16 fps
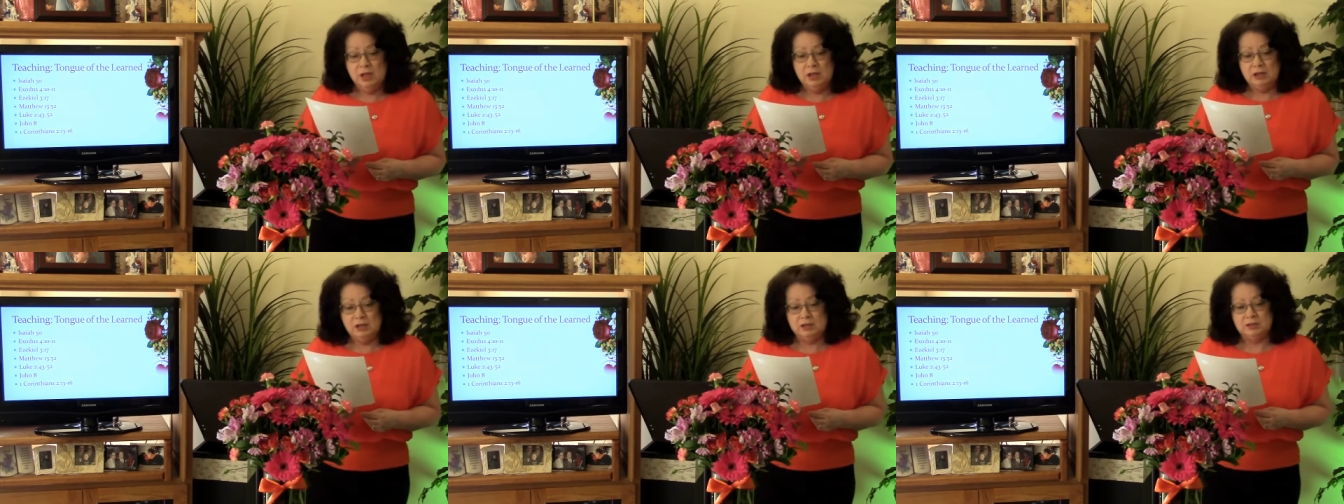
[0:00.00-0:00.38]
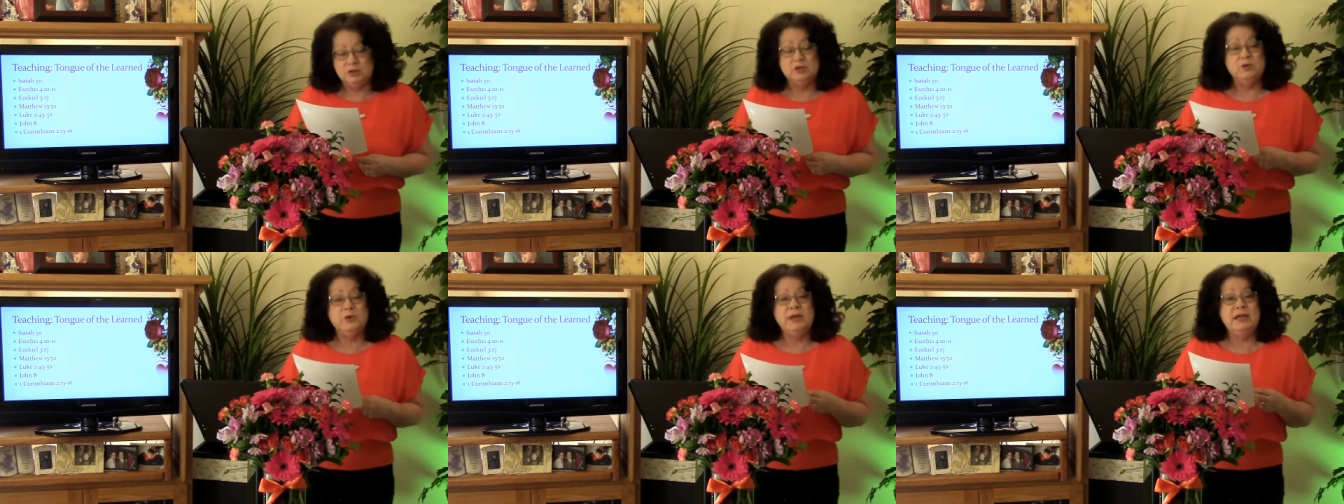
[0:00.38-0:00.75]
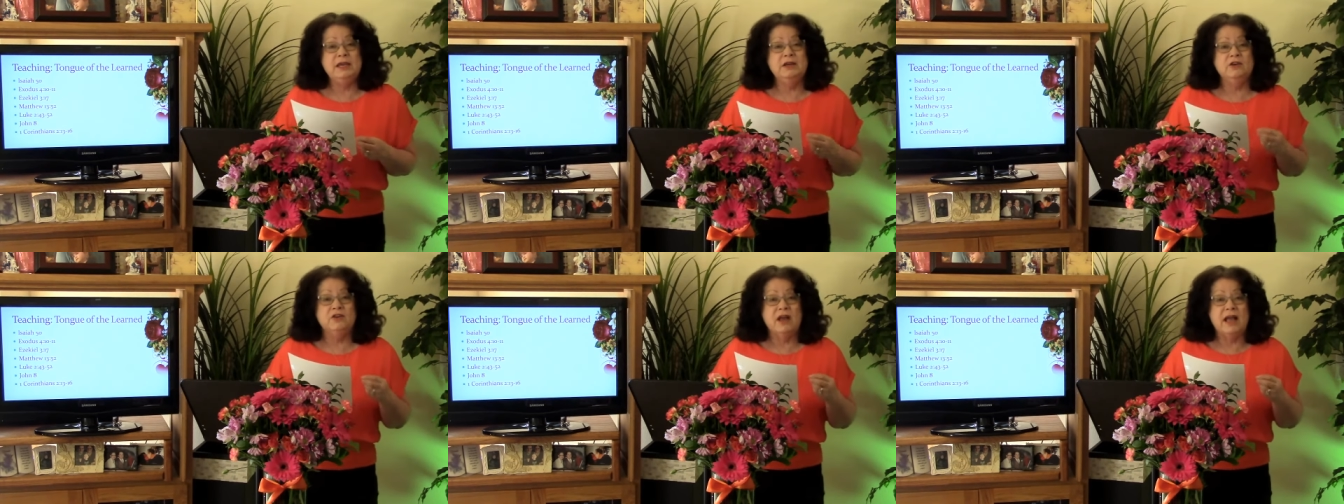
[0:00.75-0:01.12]
uh, to
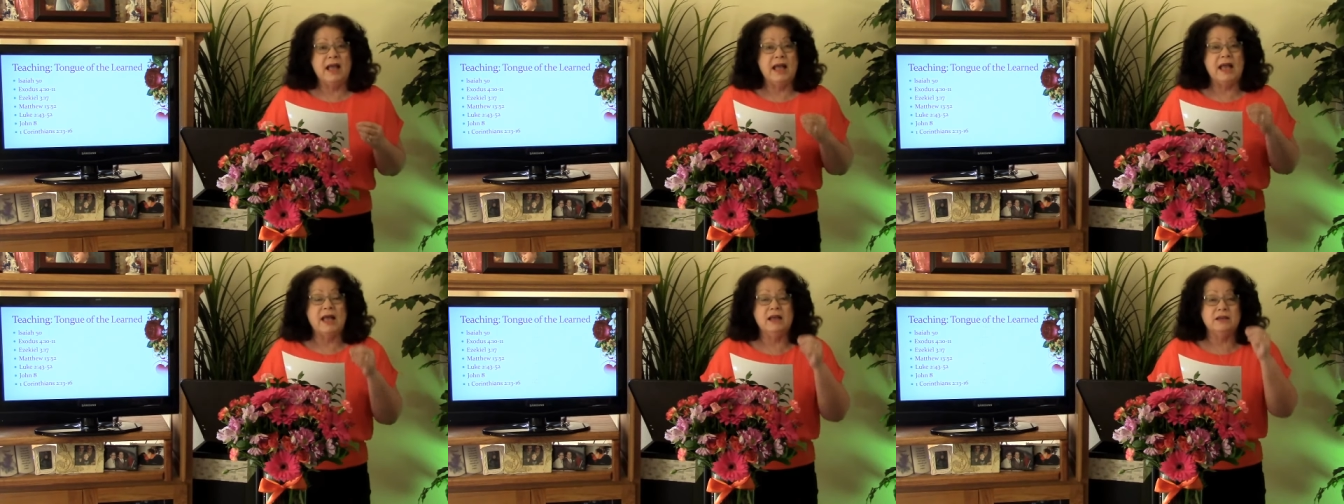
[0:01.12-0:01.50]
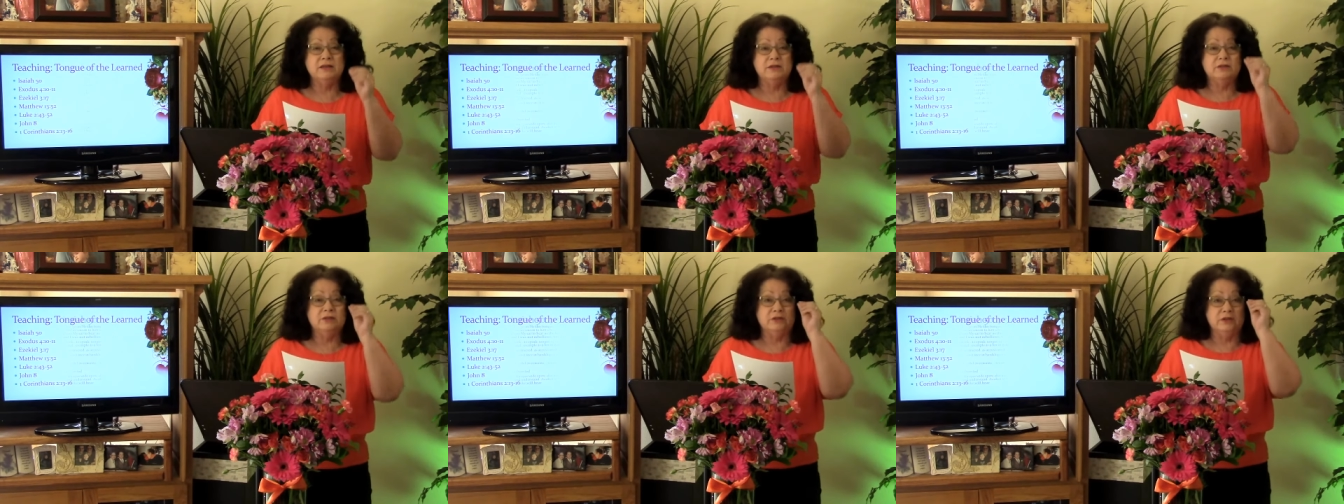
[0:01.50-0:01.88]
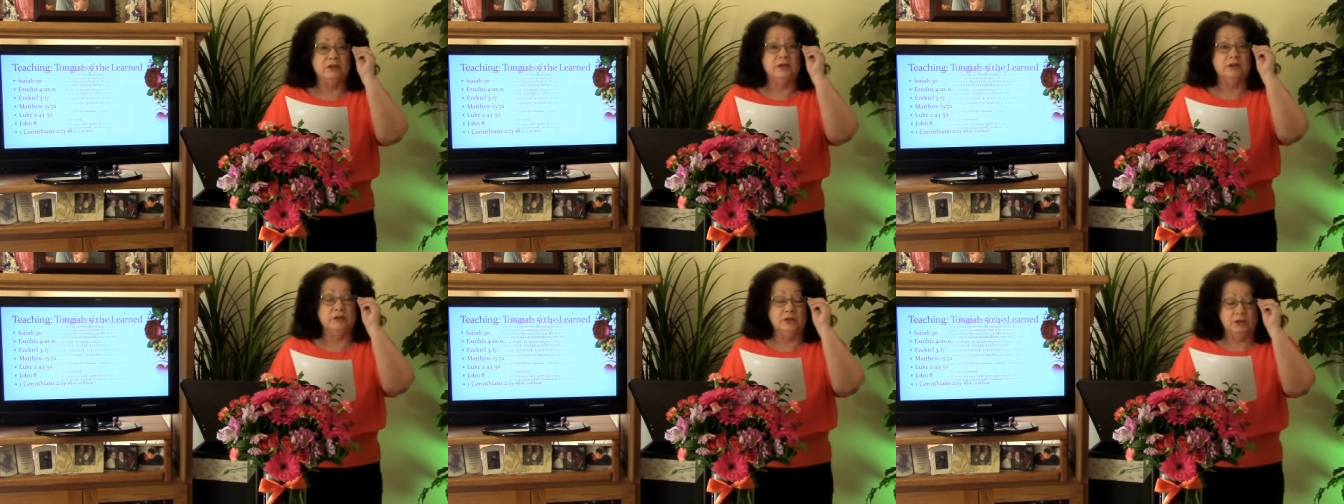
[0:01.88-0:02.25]
hear as
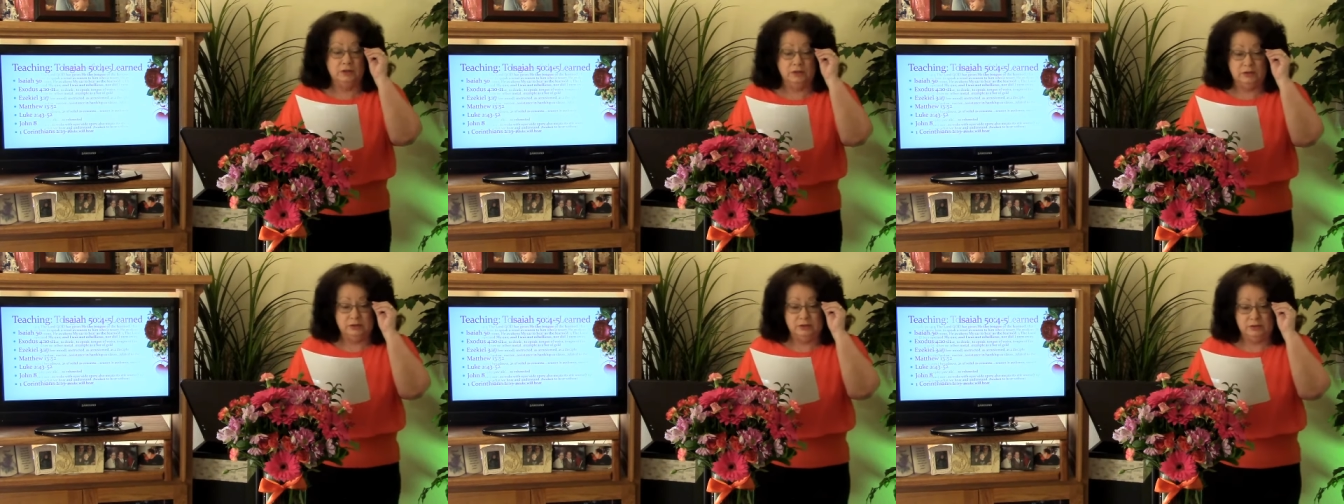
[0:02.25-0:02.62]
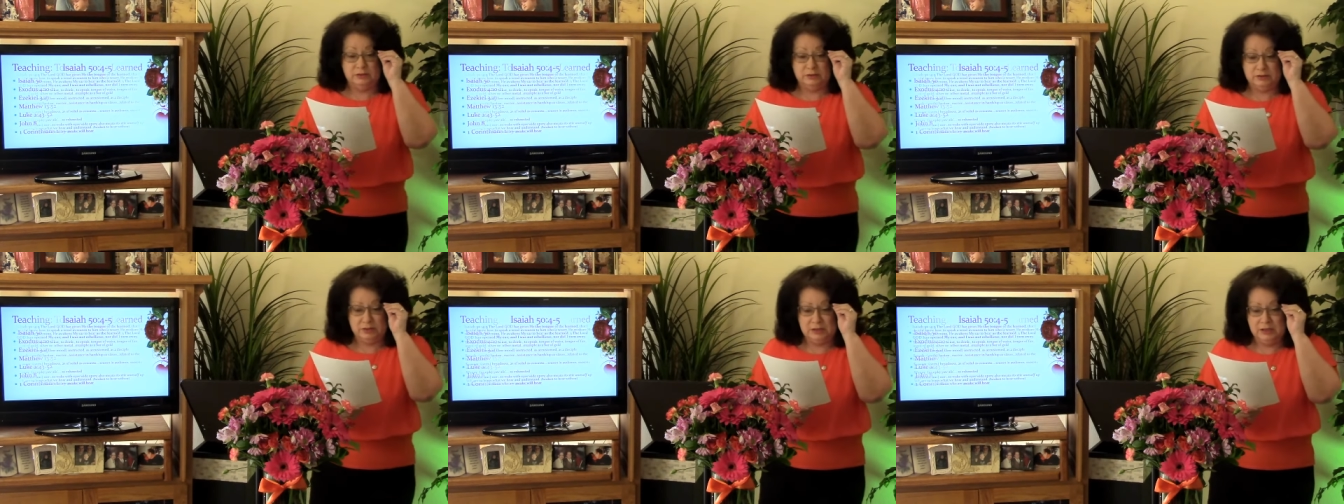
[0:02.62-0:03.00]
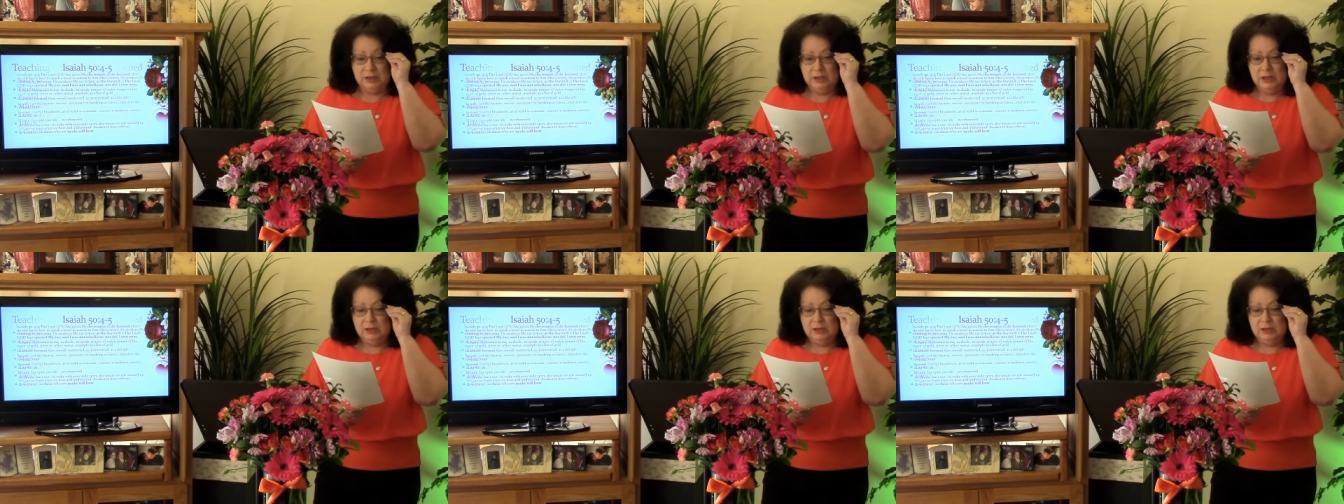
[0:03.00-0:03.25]
the learned.